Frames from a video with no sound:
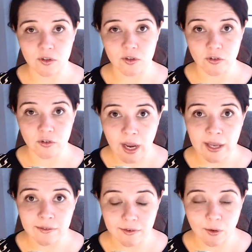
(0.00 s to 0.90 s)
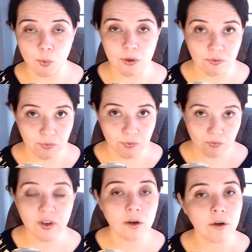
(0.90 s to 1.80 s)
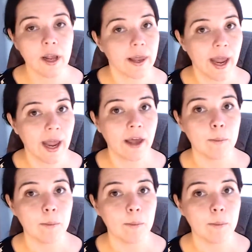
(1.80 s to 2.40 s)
strides that we've we've figured out how to